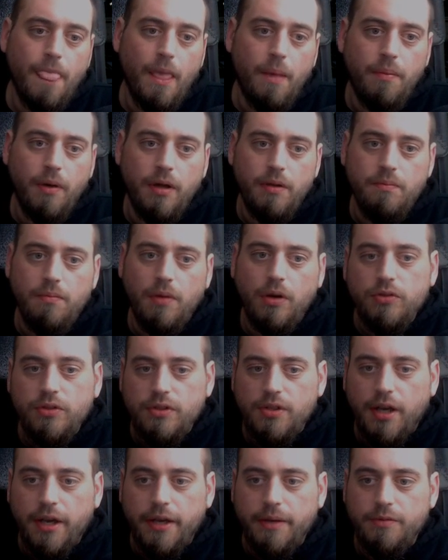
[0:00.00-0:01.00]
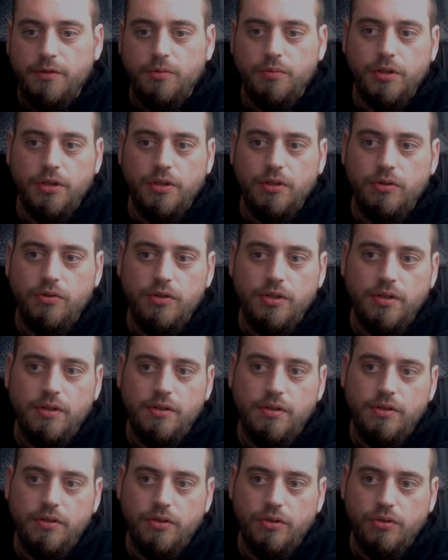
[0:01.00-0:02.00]
But most times we use
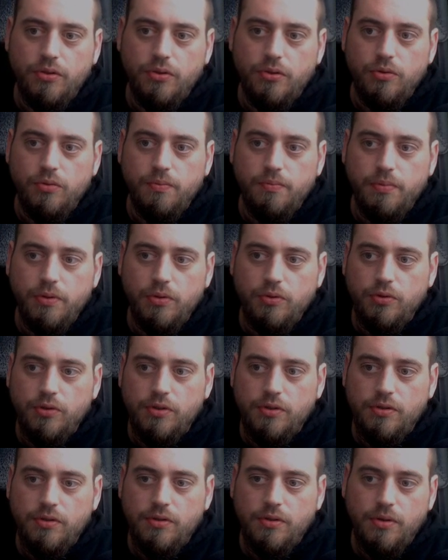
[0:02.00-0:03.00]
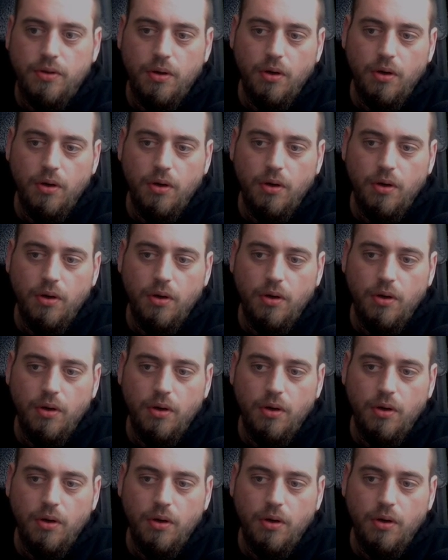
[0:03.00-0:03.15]
it to boost